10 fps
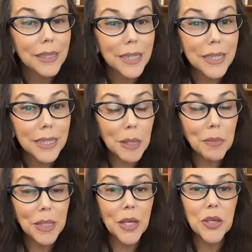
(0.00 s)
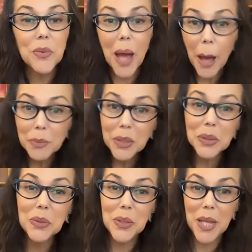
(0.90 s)
This is something that you
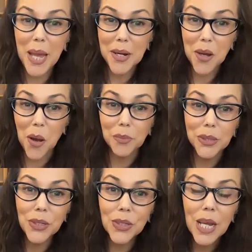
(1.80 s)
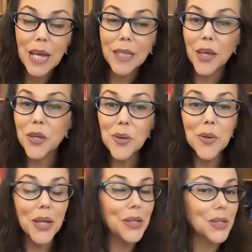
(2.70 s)
absolutely can accomplish, that
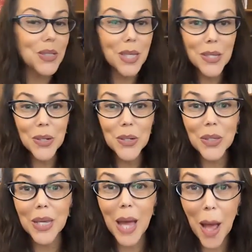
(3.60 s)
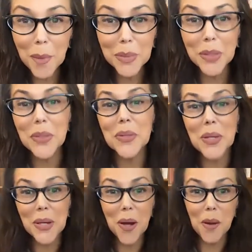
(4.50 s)
you and your sisters can
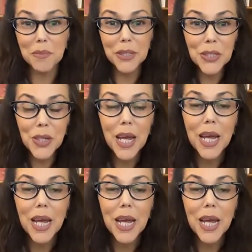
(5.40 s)
absolutely accomplish